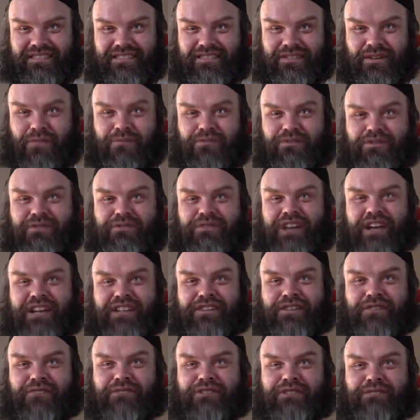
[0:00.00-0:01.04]
Don't do that.
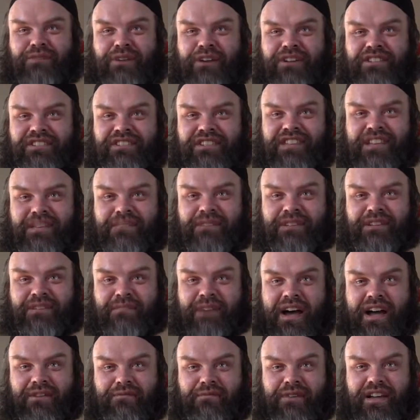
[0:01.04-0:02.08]
Don't respond to them in a
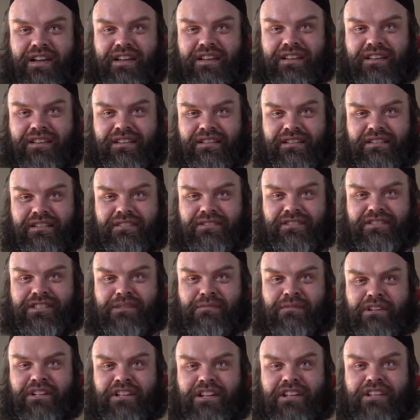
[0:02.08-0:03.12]
bad way. So
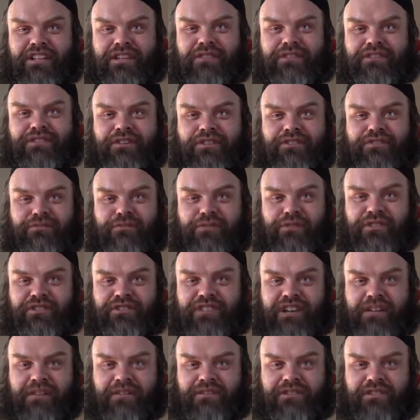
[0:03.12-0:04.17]
someone can use those words
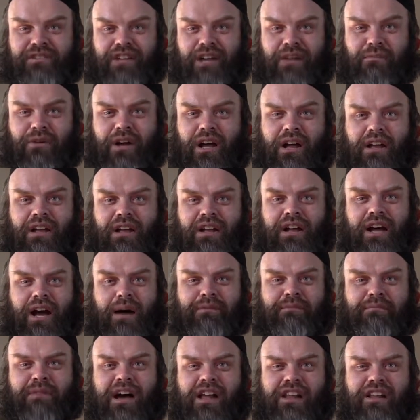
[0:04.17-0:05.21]
now and say,
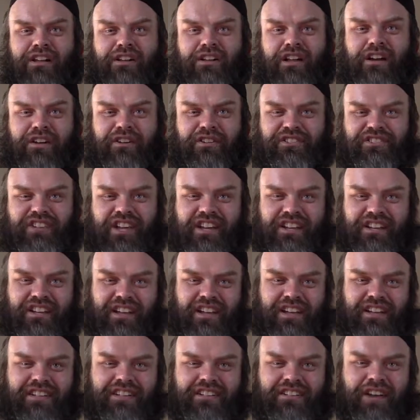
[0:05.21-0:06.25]
Abdul Malik Clary
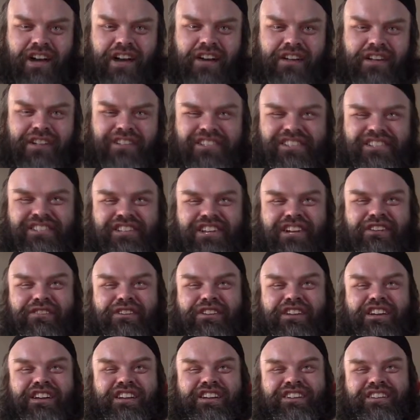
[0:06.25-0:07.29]
said, not
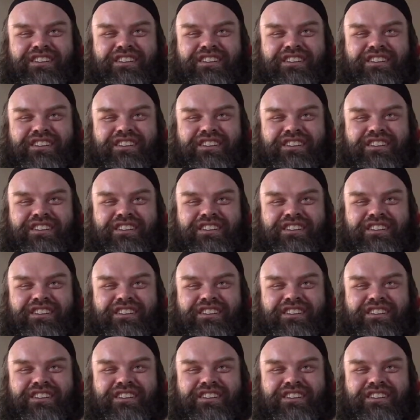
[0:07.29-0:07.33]
necessarily.